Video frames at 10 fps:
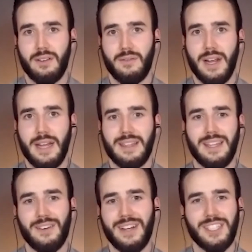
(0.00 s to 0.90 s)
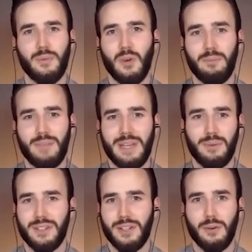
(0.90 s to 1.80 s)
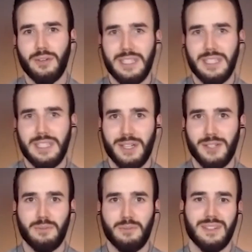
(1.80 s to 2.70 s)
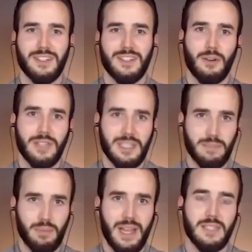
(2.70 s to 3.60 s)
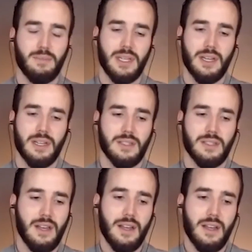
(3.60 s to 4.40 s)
Right? They don't actually want people to go to these mushrooms and to go to these plants because